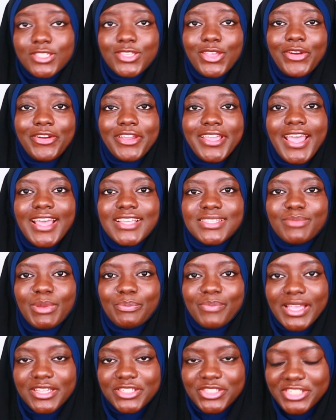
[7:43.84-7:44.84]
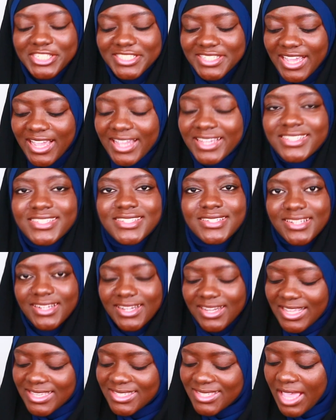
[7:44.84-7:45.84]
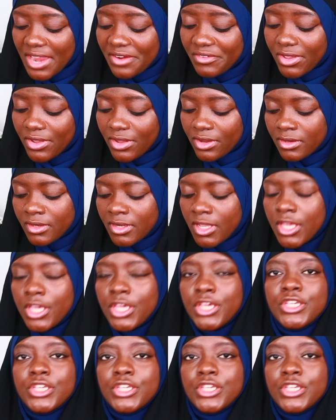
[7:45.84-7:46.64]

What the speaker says: Sorry guys, my battery died. Let's carry on.